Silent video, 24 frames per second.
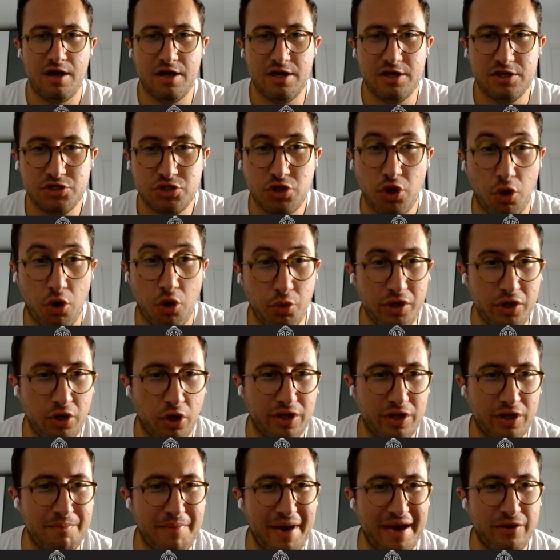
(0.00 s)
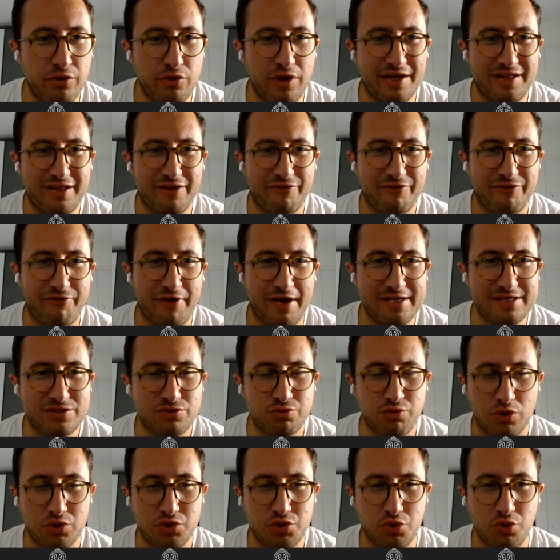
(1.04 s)
So we know the Man United fans
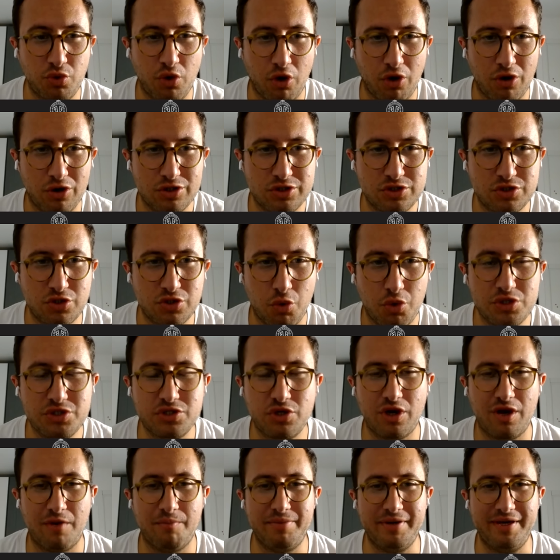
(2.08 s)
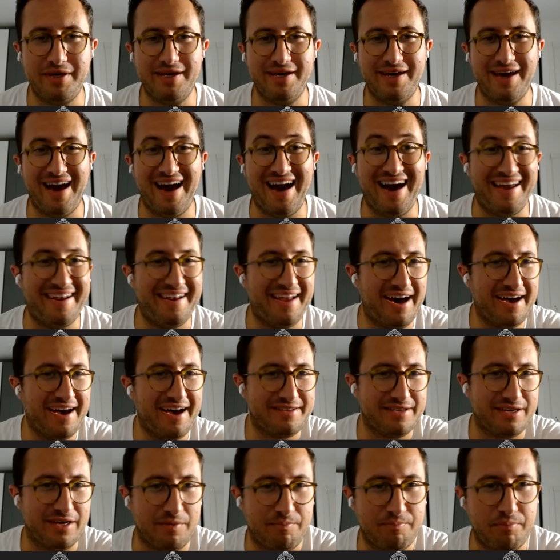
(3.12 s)
want to know also who's going to be
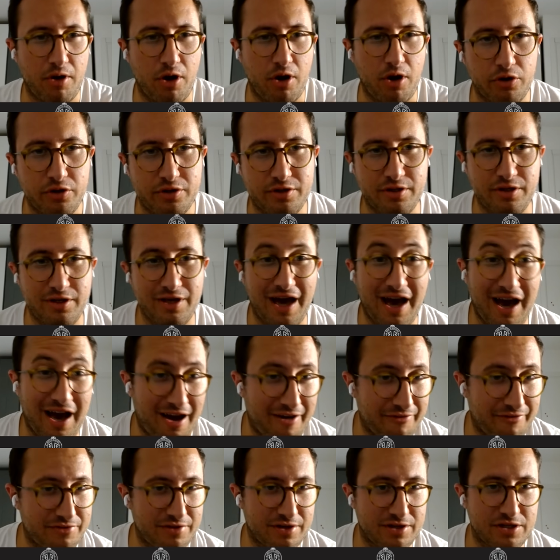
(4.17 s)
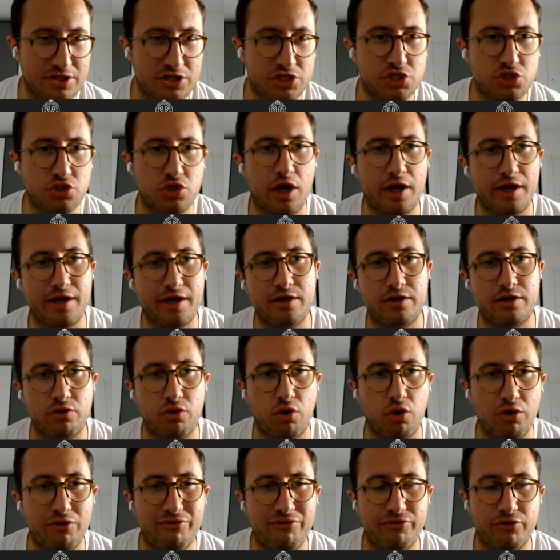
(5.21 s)
another priority after the striker
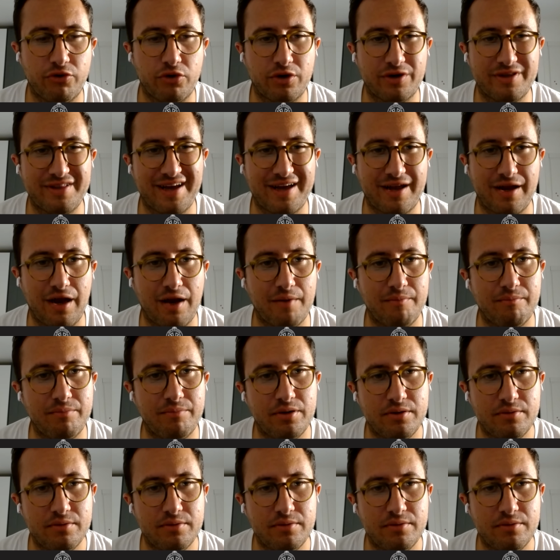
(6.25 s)
role for the club.